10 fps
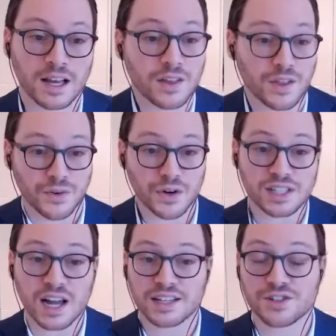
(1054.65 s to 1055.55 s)
The first
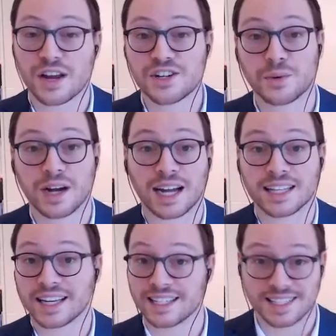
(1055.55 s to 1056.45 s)
science strategy we
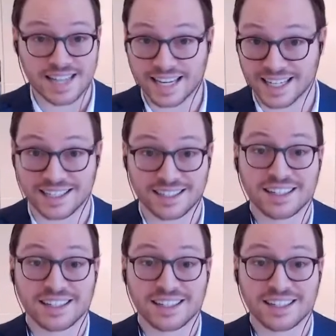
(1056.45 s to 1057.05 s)
highlight is data,